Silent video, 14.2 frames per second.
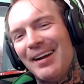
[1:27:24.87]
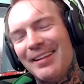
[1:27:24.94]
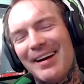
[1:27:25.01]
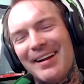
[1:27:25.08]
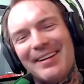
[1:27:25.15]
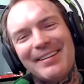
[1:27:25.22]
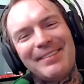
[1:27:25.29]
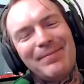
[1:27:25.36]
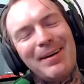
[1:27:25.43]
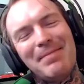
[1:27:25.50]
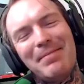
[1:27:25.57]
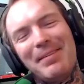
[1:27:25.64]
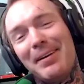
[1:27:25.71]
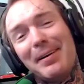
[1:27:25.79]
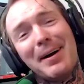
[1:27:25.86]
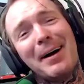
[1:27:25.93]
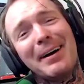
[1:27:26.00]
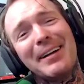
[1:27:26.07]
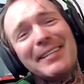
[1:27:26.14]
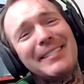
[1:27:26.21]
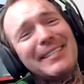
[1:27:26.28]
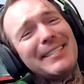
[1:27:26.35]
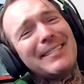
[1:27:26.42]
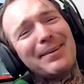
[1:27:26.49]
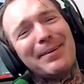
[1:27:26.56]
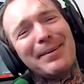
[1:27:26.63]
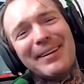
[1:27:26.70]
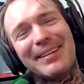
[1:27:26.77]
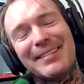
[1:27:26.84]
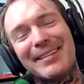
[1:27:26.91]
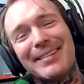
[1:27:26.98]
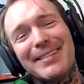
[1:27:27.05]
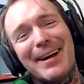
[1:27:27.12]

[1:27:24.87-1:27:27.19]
that When We Were Young is just sold as this.